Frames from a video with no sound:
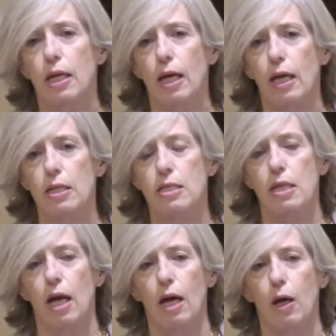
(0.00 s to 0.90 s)
It's
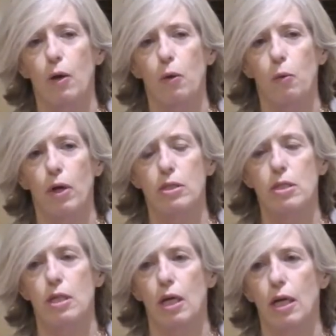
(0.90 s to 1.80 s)

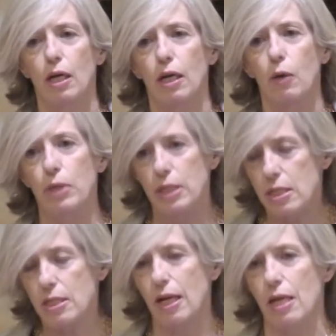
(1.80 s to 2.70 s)
what we
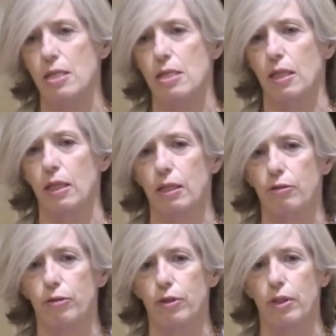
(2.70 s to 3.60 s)
discuss in a
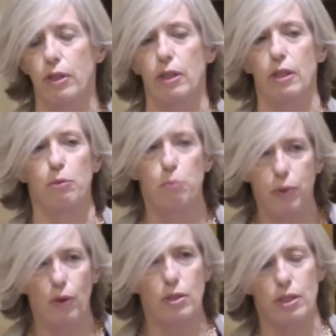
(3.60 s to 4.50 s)
very
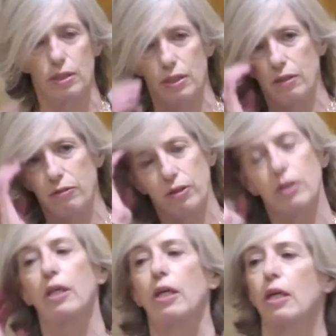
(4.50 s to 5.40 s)
important, in a
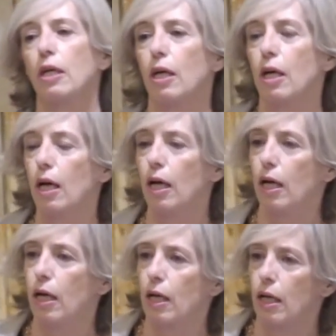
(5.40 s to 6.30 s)
very
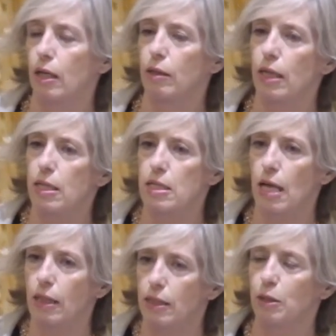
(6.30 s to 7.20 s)

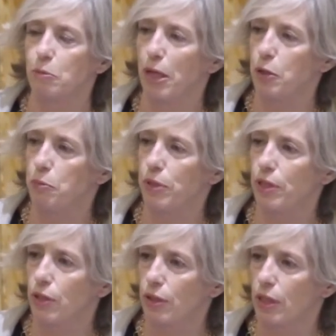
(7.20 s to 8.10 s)
exciting, in my
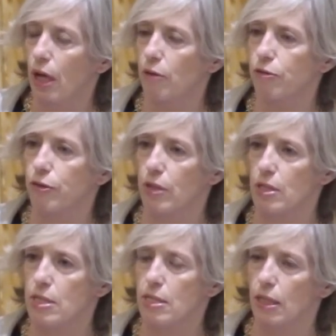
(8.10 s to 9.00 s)
opinion, a
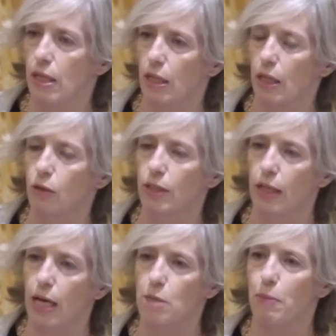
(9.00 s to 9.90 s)
conference
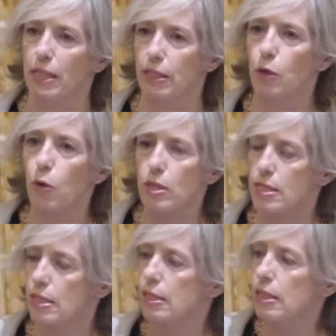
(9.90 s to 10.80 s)
organized by the
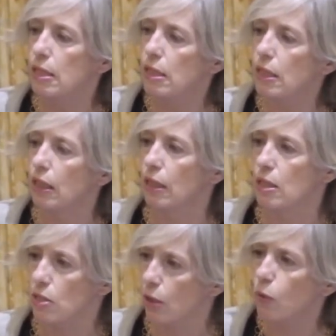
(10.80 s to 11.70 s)
OECD in
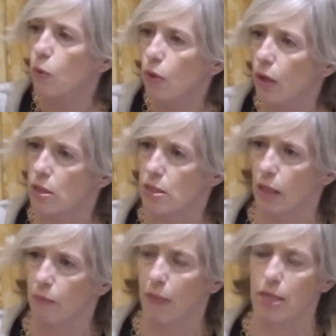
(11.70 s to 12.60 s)
Seoul
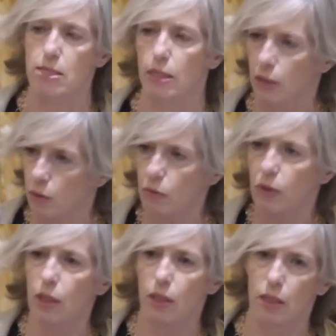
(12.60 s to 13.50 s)
some months ago,
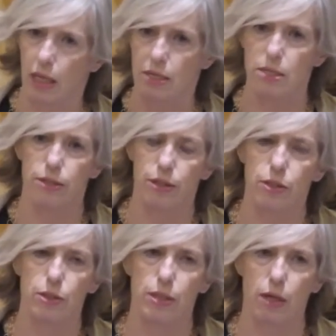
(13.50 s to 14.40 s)
last year,
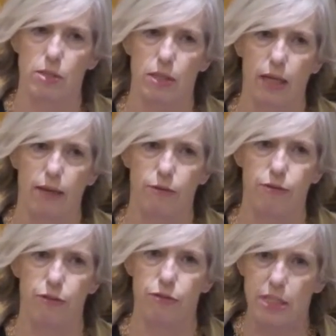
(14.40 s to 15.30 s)

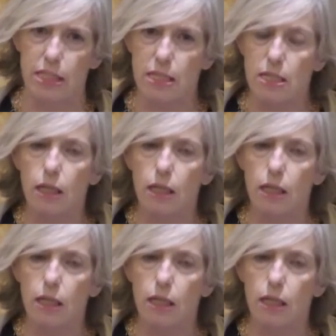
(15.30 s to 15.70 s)
2015.